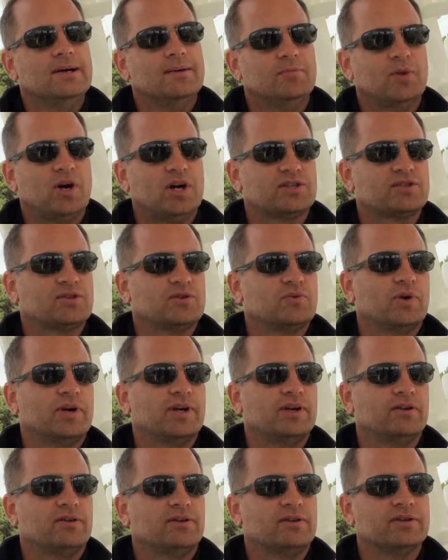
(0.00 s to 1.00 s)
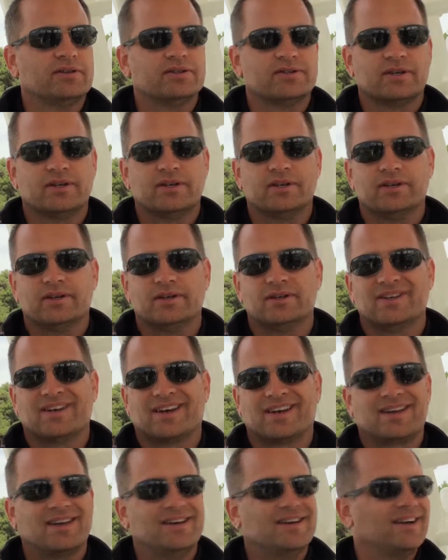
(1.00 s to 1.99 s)
Boston Whaler is an
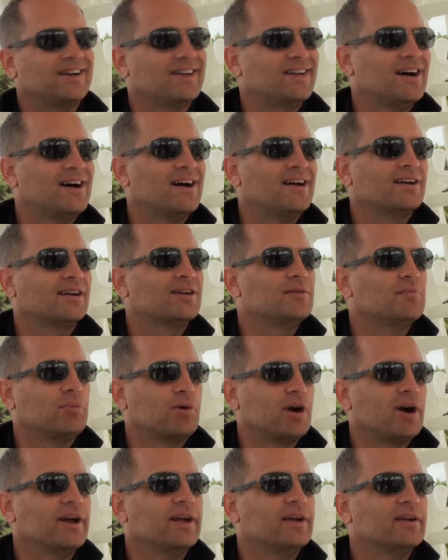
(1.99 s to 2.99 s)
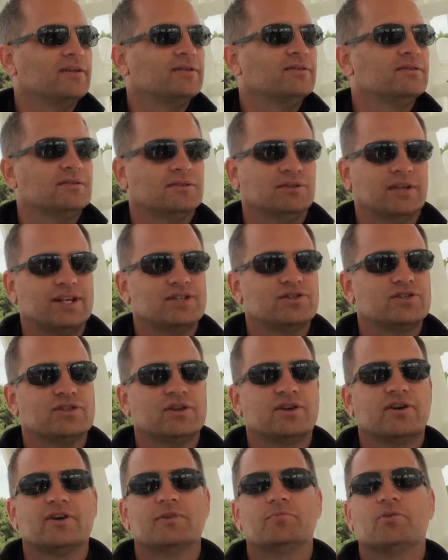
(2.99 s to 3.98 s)
iconic brand, a
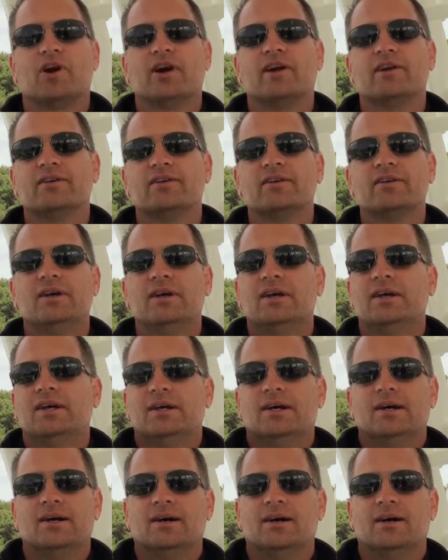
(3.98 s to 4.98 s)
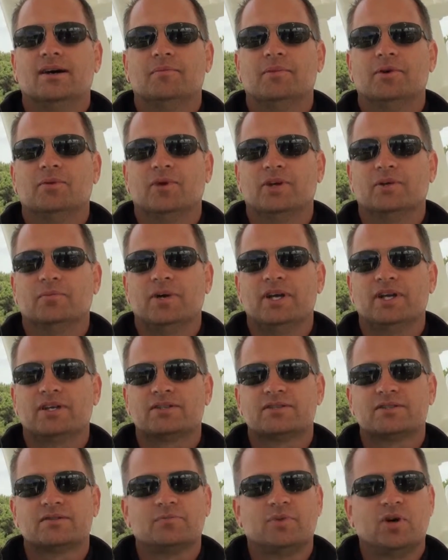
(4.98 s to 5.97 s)
legendary brand. And what
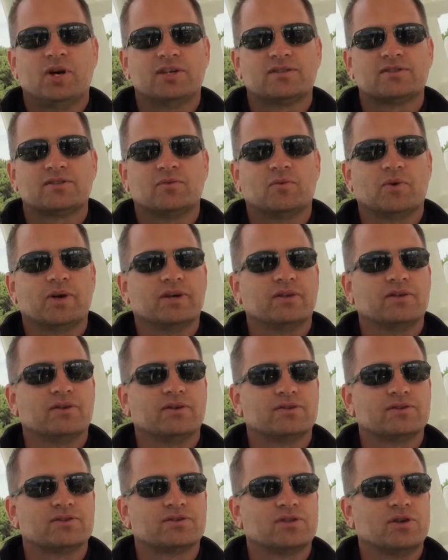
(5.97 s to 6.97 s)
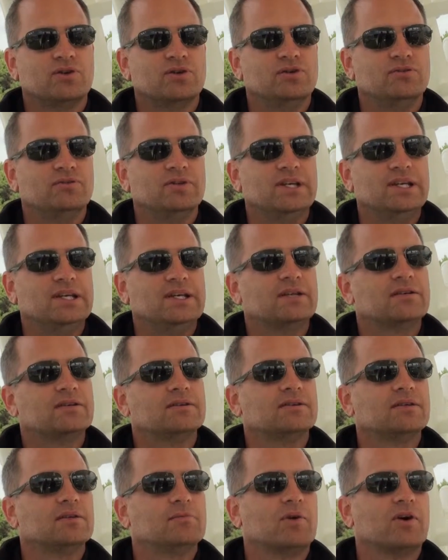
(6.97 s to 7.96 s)
makes Boston Whaler so unique
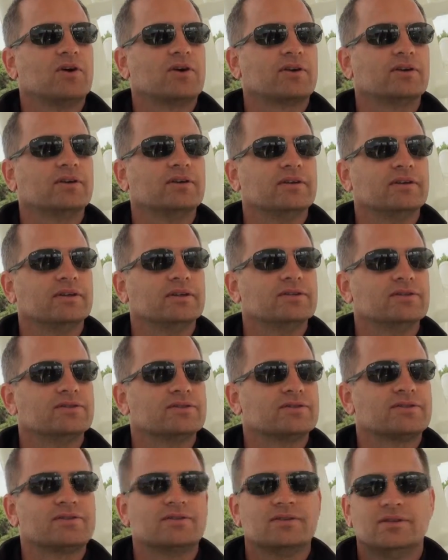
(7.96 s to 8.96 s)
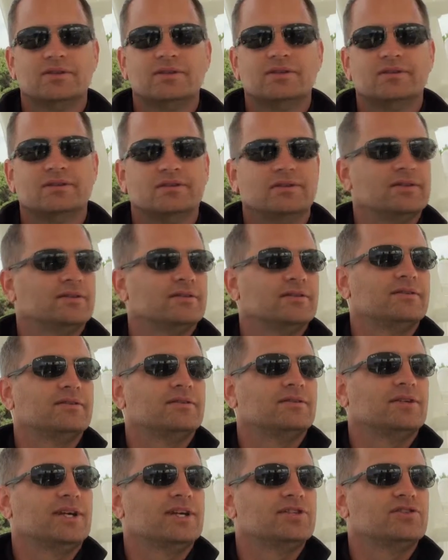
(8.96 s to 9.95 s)
in the market is the
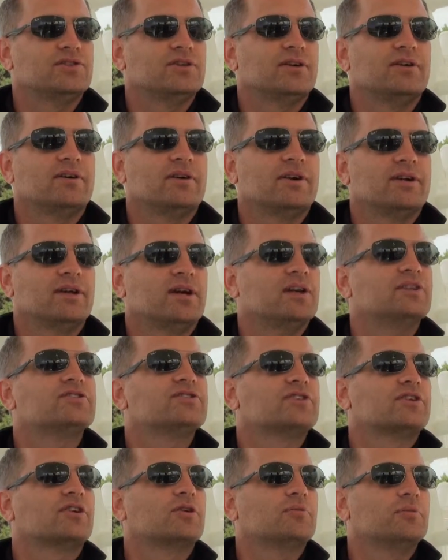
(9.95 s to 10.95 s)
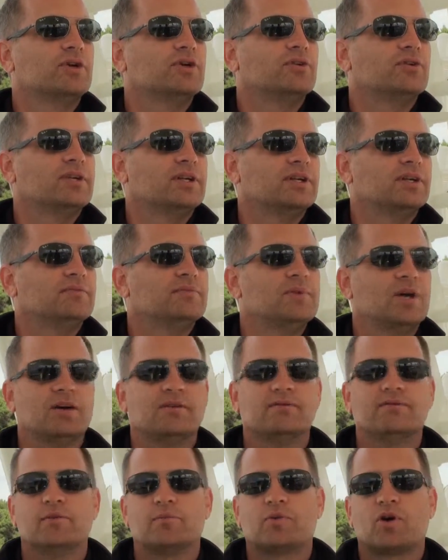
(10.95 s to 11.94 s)
legendary unsinkability
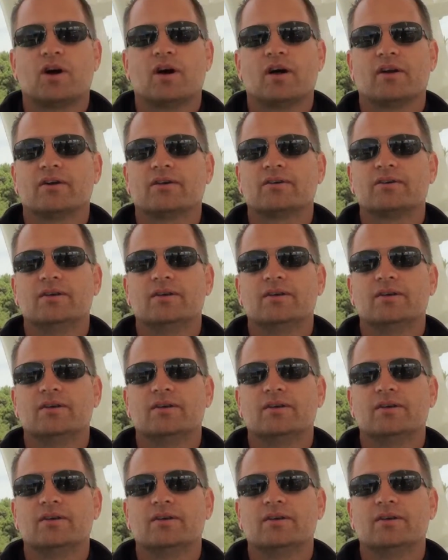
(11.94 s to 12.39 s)
of the product.